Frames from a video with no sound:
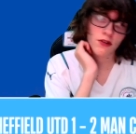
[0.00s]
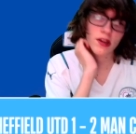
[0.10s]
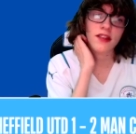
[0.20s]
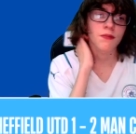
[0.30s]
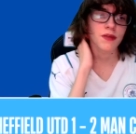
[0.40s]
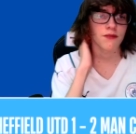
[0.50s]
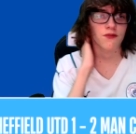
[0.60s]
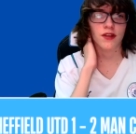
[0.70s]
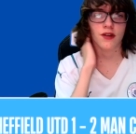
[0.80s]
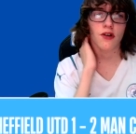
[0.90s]
is to blame for
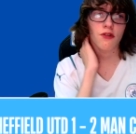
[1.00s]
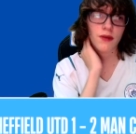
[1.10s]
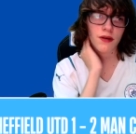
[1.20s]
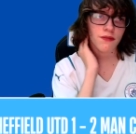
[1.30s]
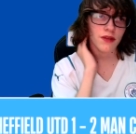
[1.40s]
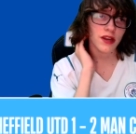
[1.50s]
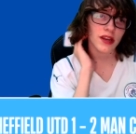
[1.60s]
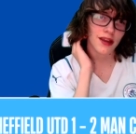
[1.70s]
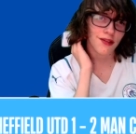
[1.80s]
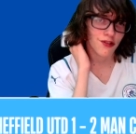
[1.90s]
the goal, but he
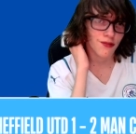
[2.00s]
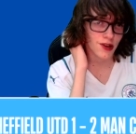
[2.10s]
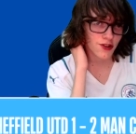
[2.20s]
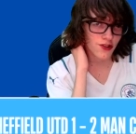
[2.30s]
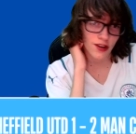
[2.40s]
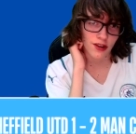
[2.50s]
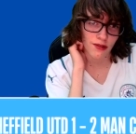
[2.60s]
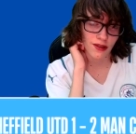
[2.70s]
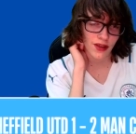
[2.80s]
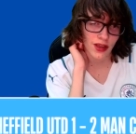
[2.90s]
didn't have too much to do
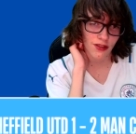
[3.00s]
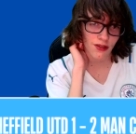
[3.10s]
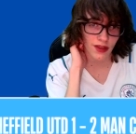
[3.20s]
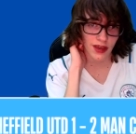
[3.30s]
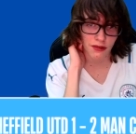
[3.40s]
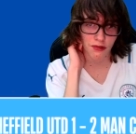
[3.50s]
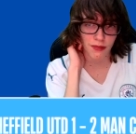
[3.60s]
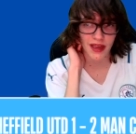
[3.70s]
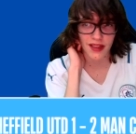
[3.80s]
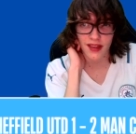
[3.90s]
either. It's not like he was
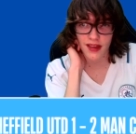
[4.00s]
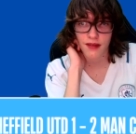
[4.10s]
amazing.